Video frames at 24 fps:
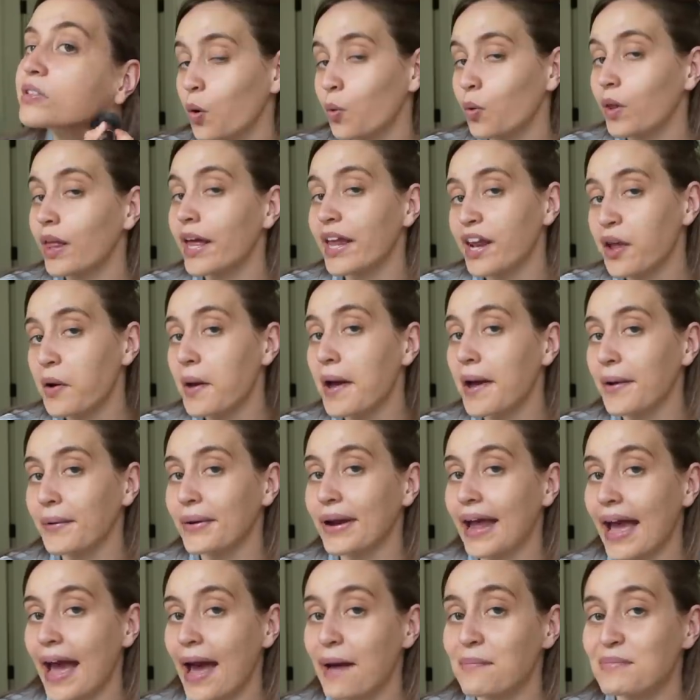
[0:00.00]
Well, I know how it
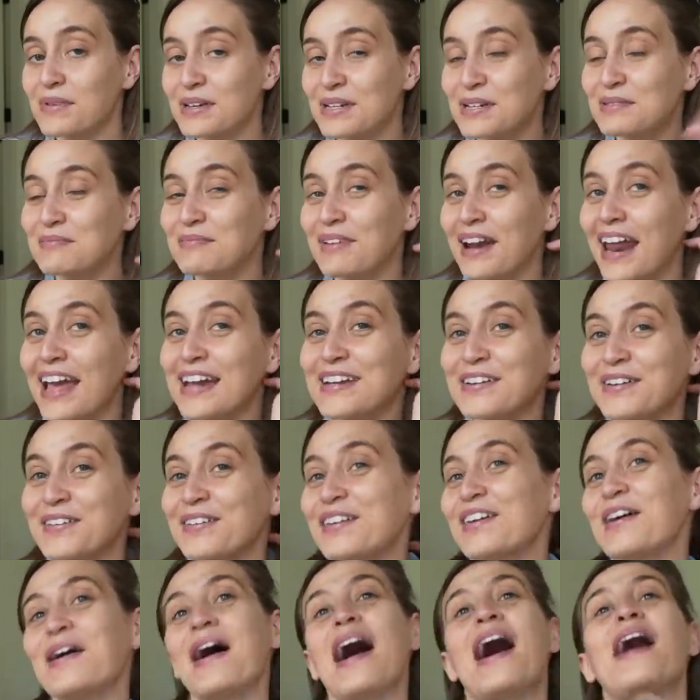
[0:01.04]
happened, but I
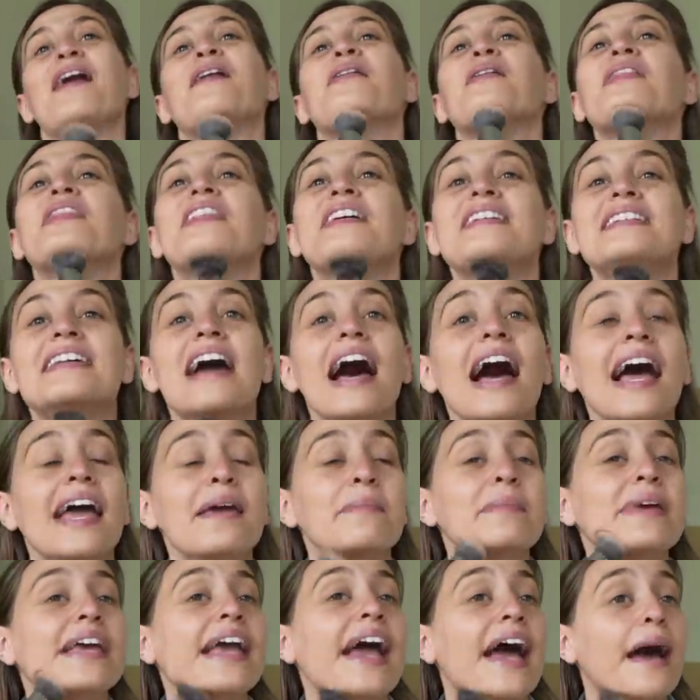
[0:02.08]
don't know how the
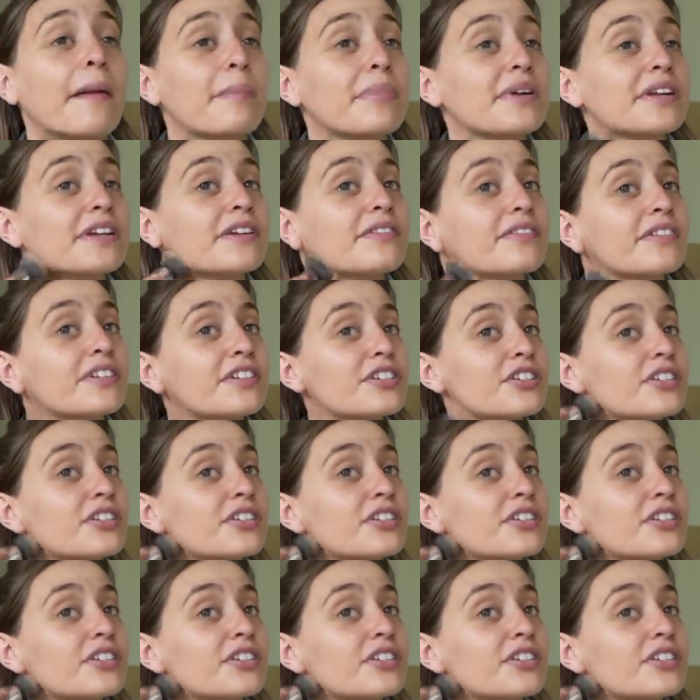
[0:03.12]
timing happened of it.